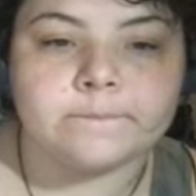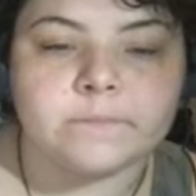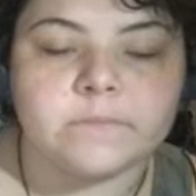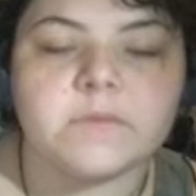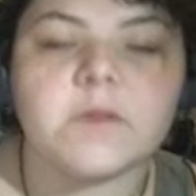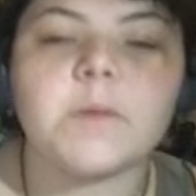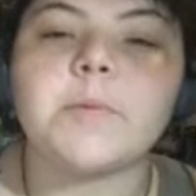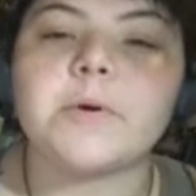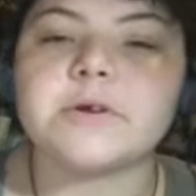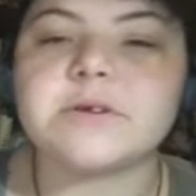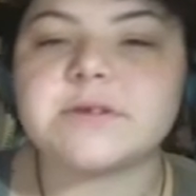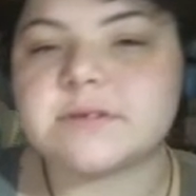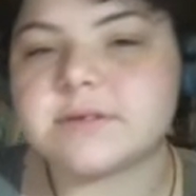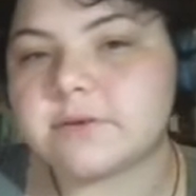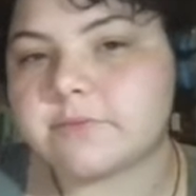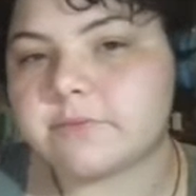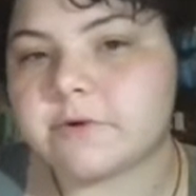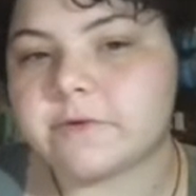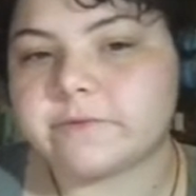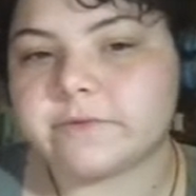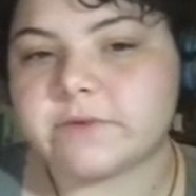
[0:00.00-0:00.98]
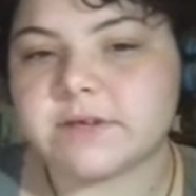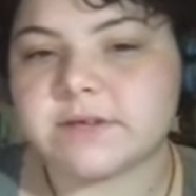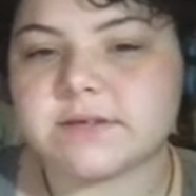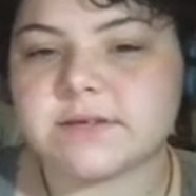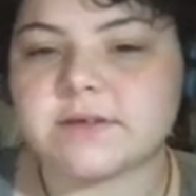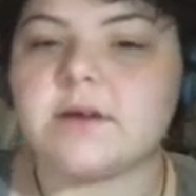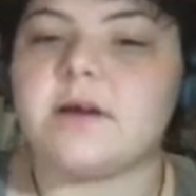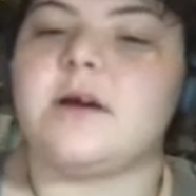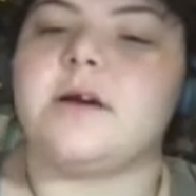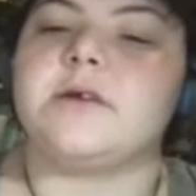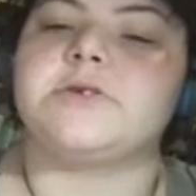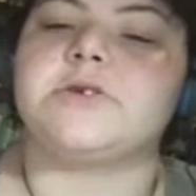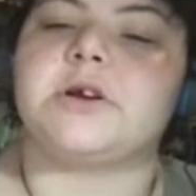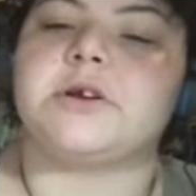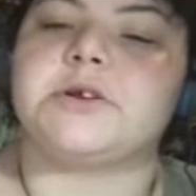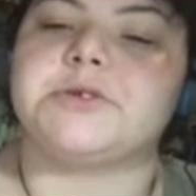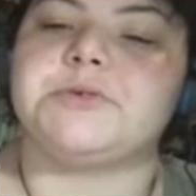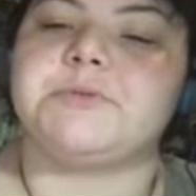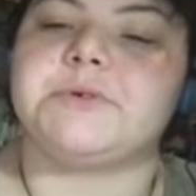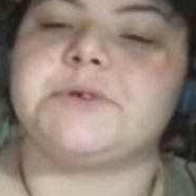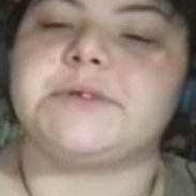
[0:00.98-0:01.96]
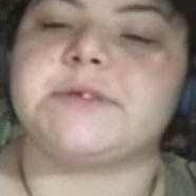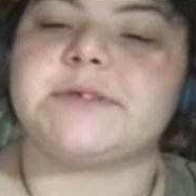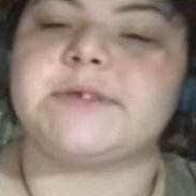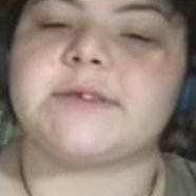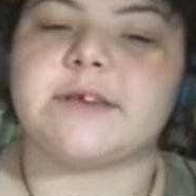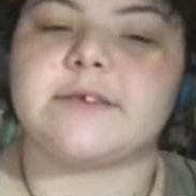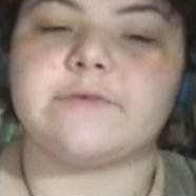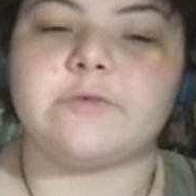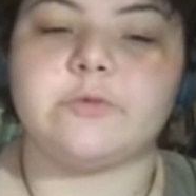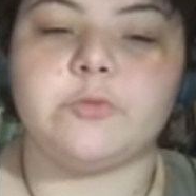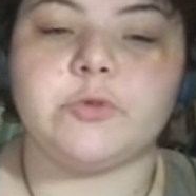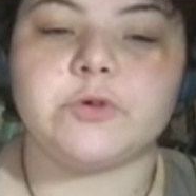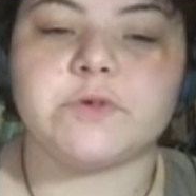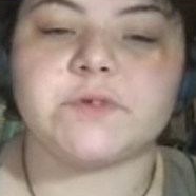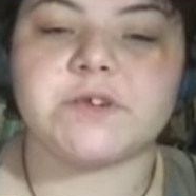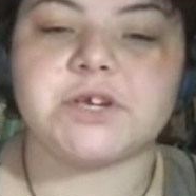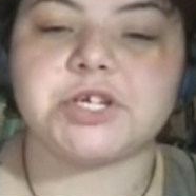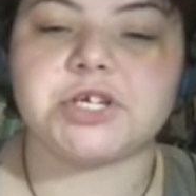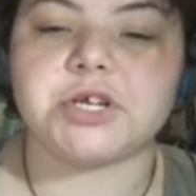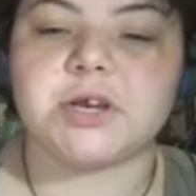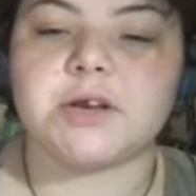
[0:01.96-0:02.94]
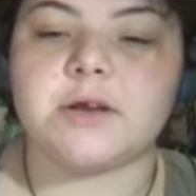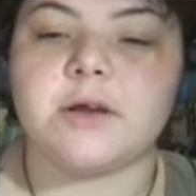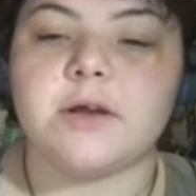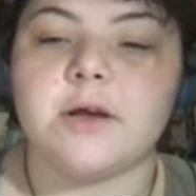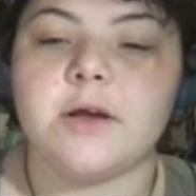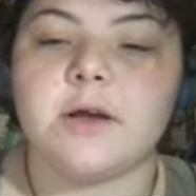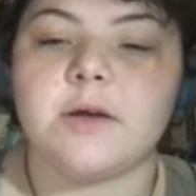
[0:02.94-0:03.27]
The person that wrote this talked to a successful musician,